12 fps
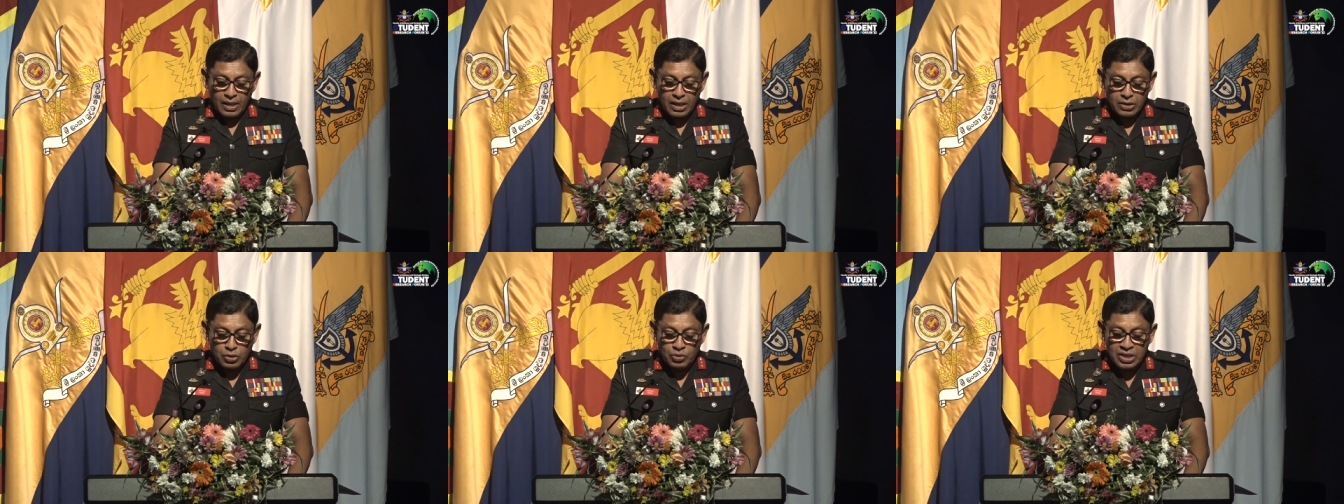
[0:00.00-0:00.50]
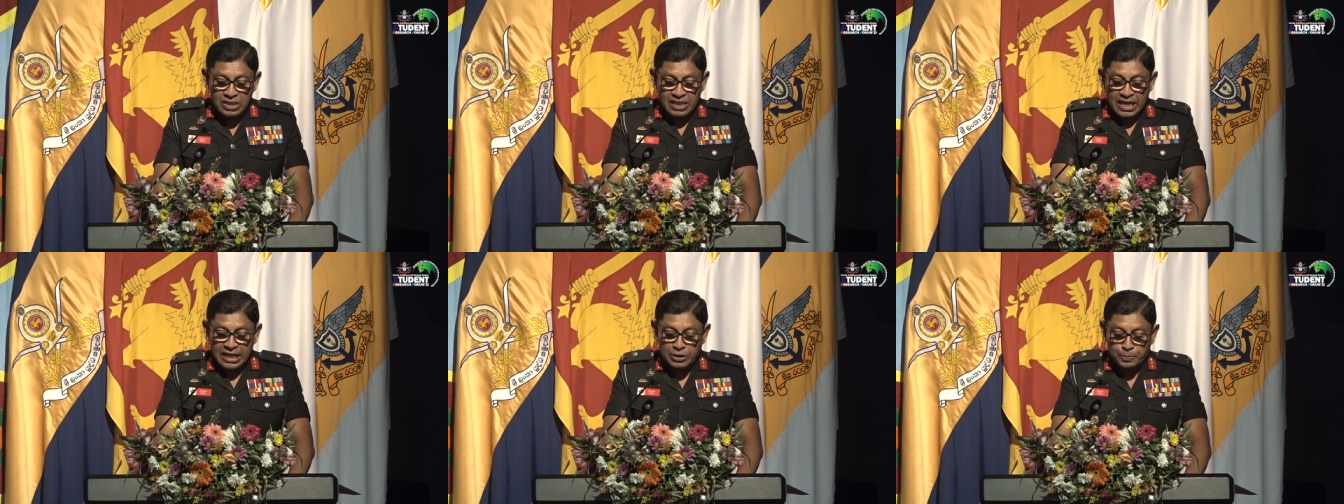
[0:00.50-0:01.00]
students
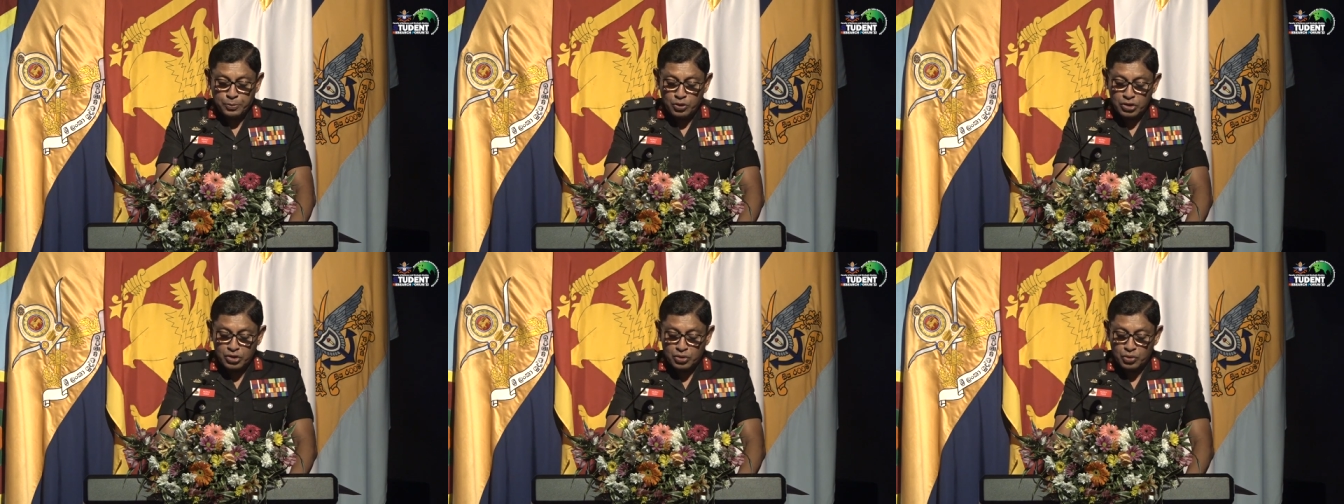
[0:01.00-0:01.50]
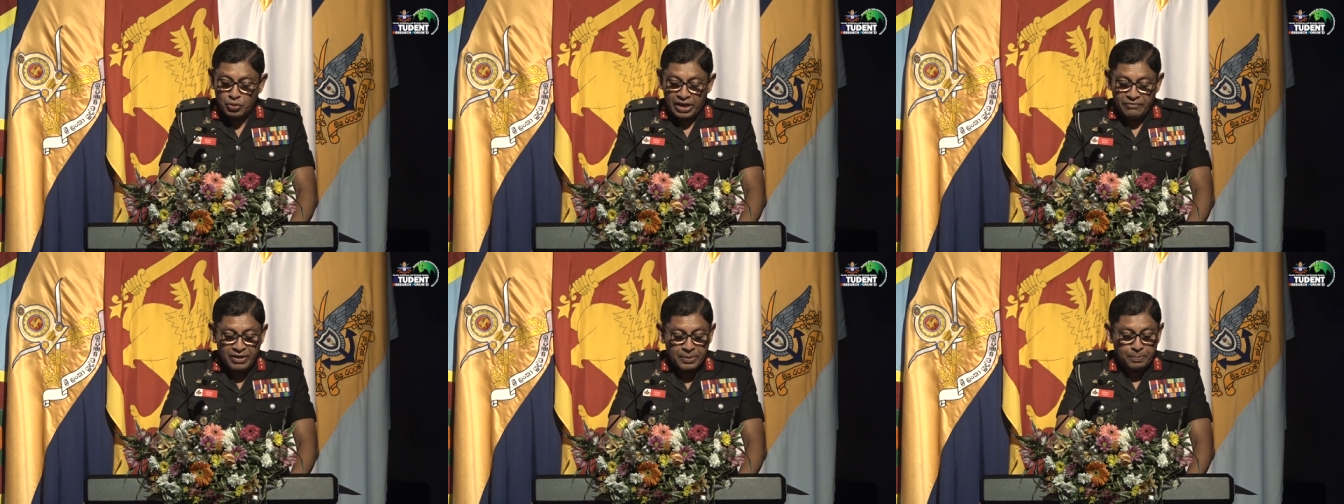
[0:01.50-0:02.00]
are exposed to
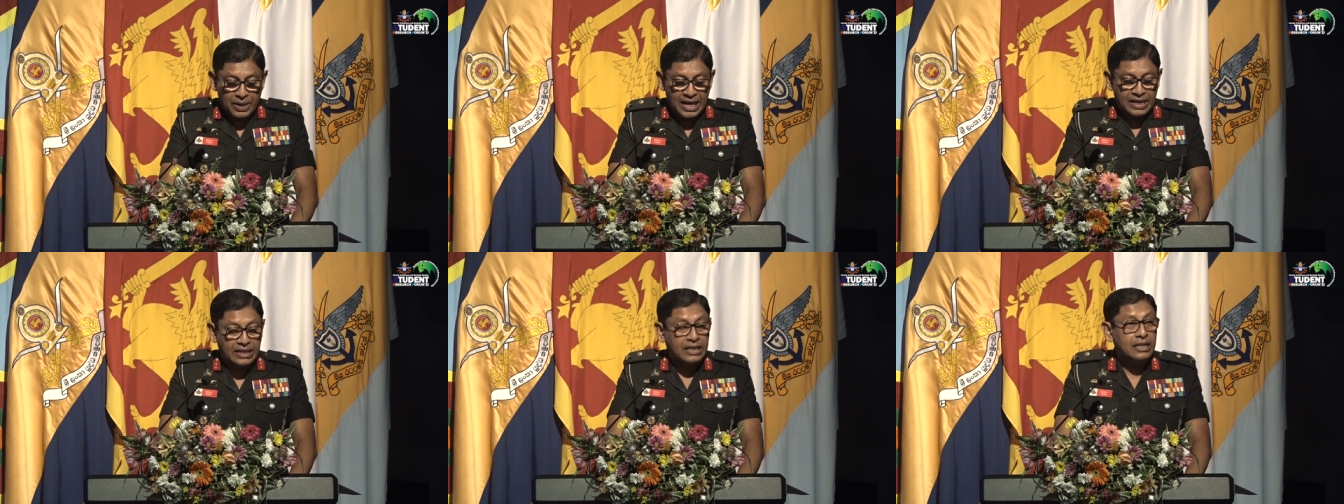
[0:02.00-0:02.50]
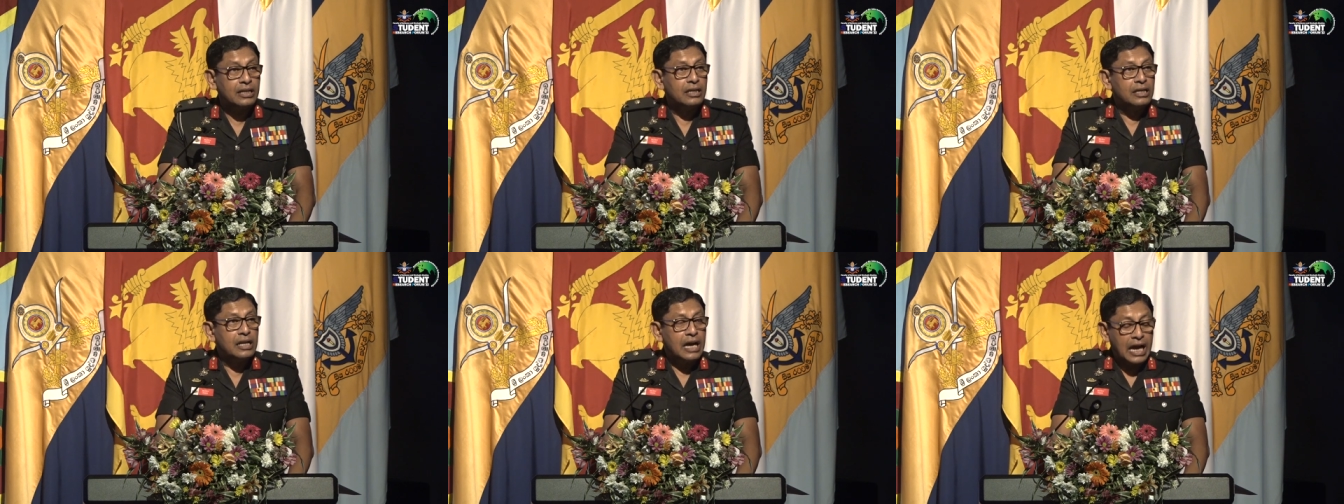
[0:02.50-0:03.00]
event planning
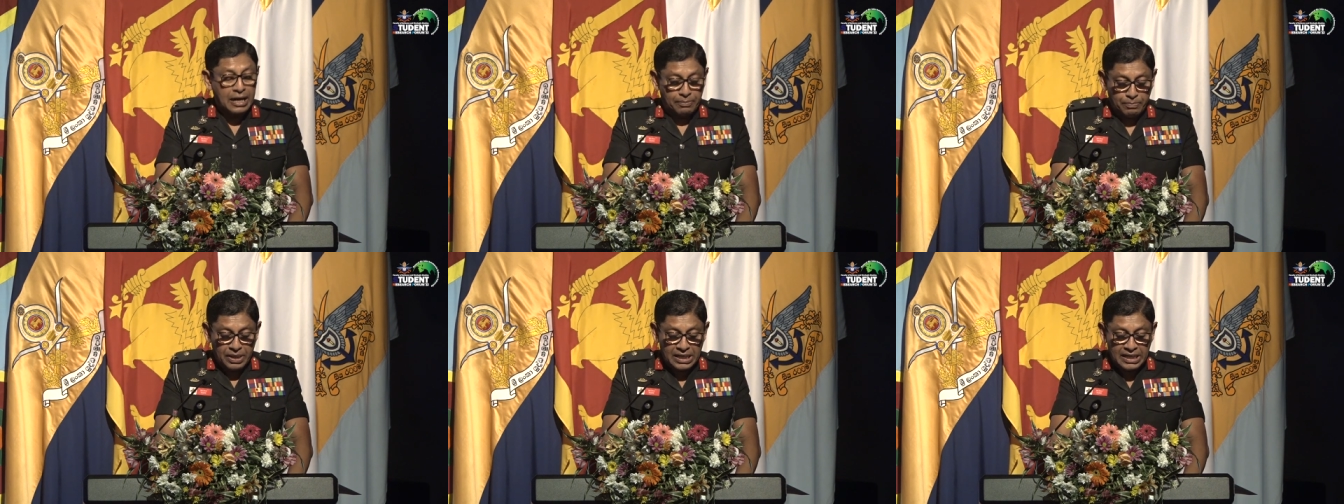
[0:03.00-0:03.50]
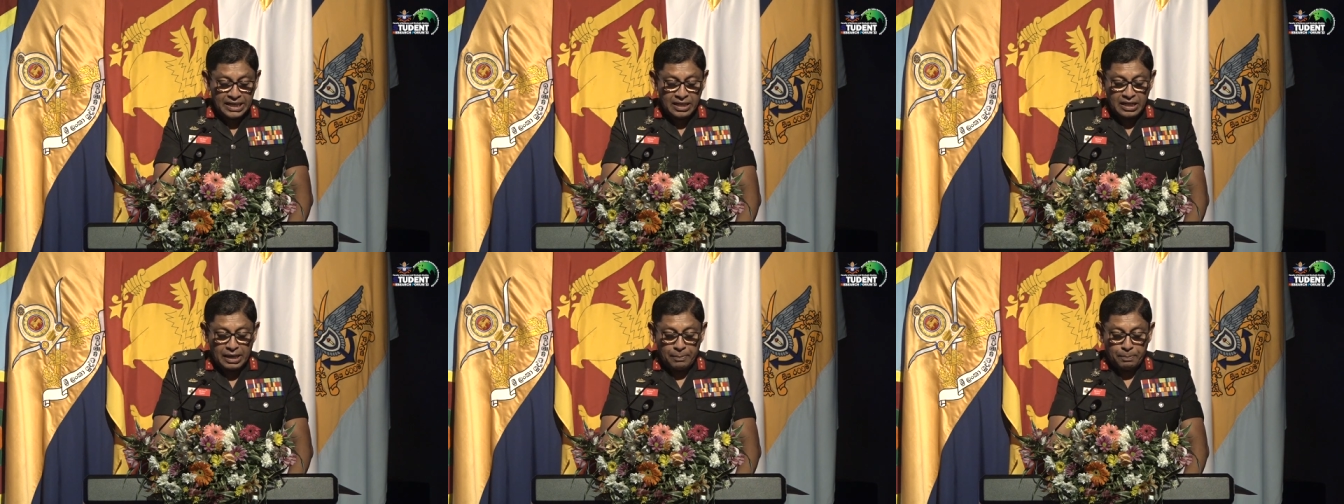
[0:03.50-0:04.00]
and
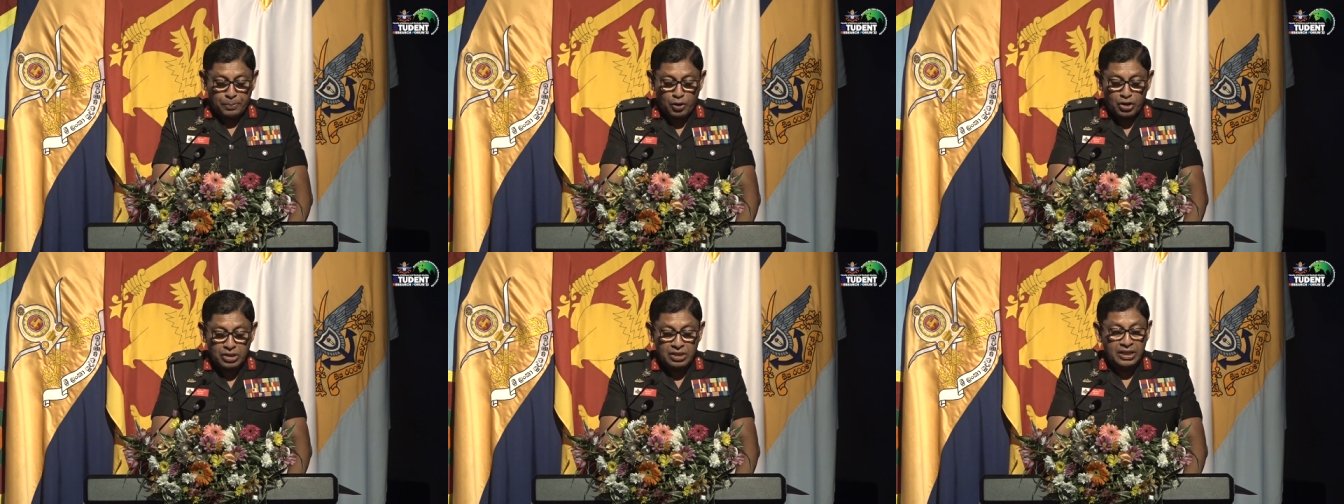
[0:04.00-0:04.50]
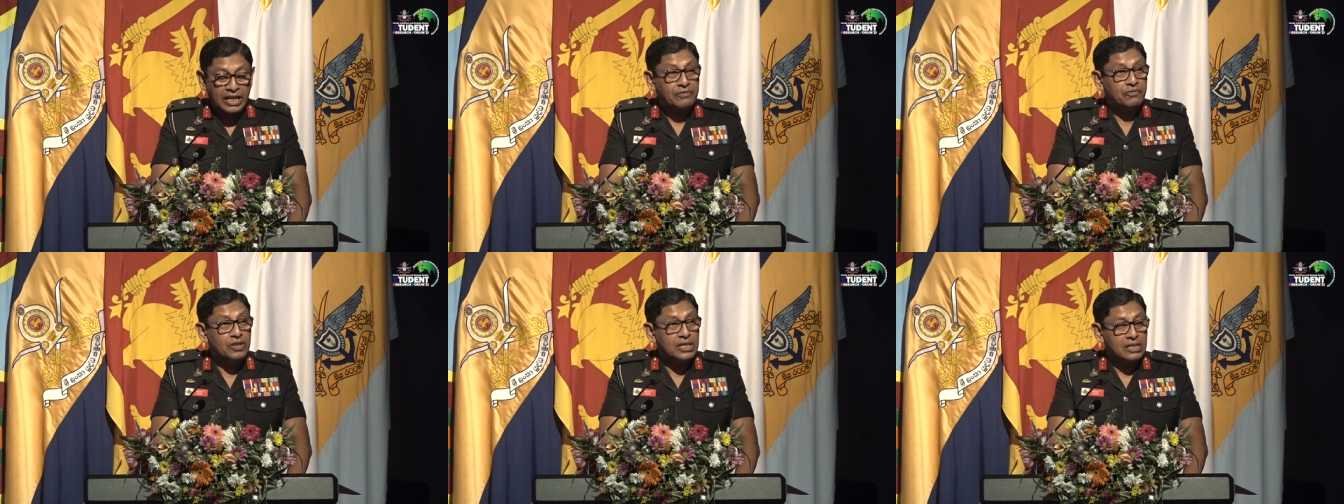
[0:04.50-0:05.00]
building important
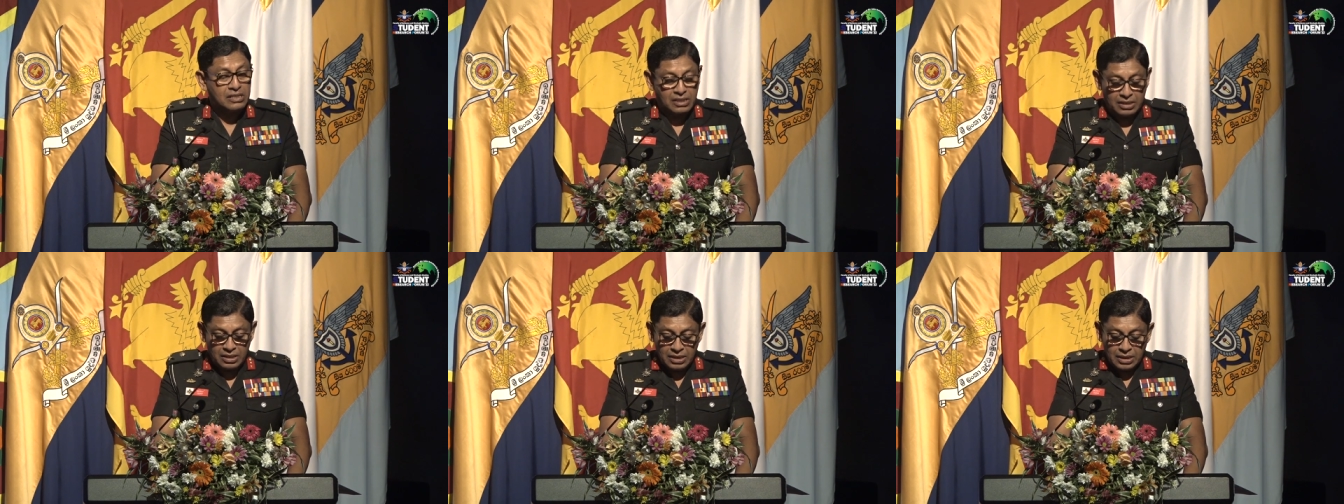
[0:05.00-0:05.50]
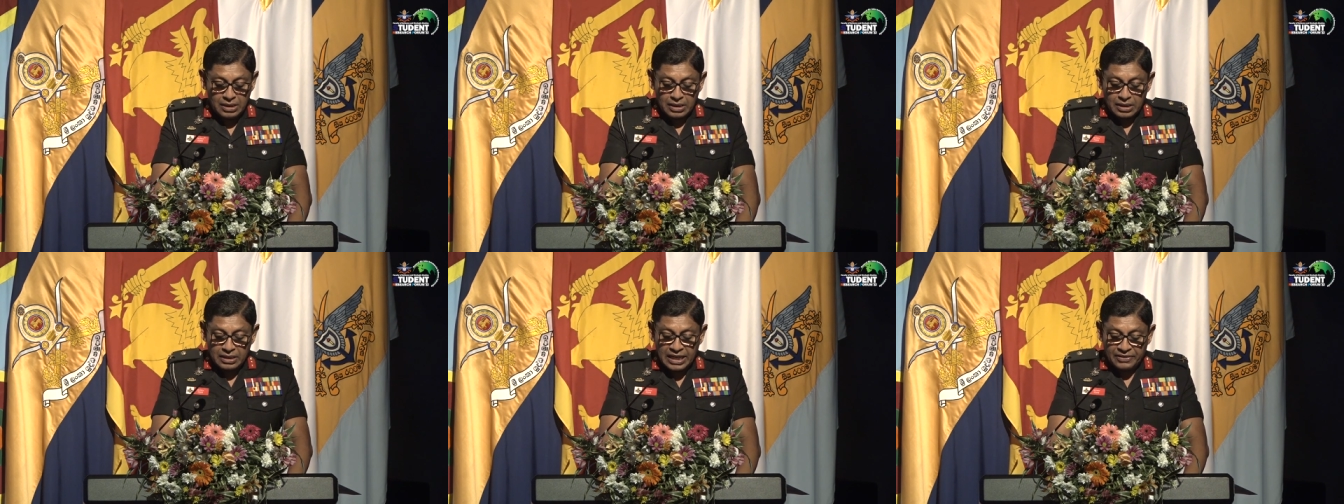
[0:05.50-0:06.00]
networks
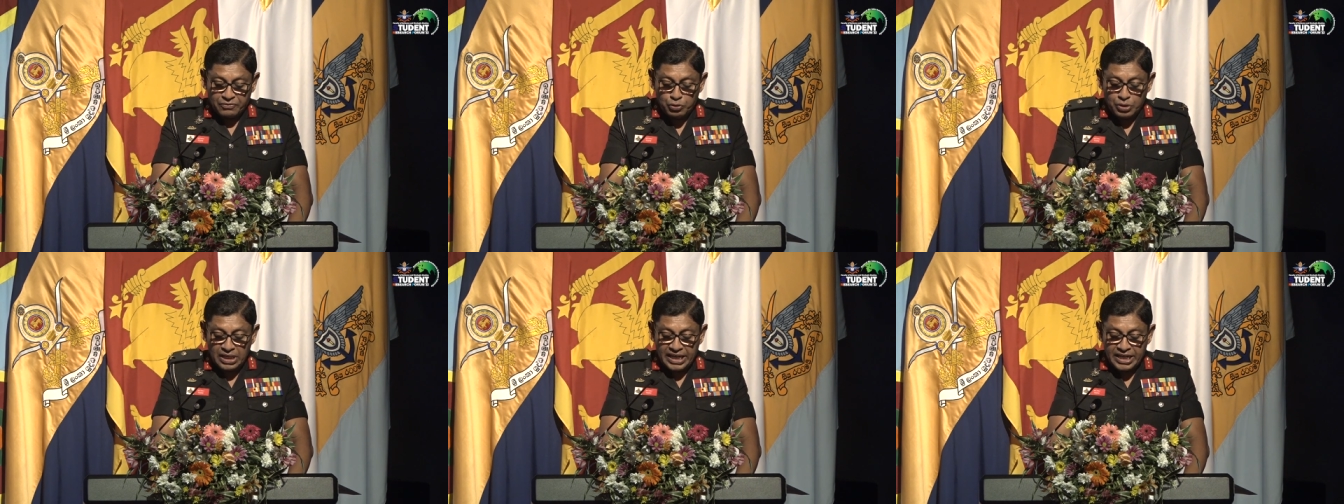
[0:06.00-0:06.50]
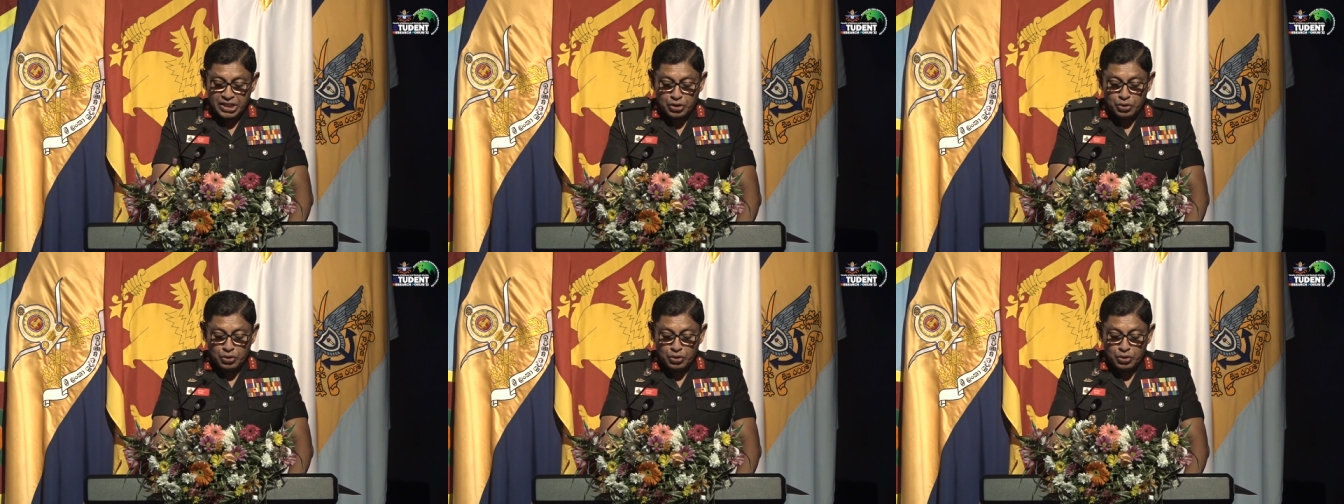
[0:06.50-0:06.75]
that would lead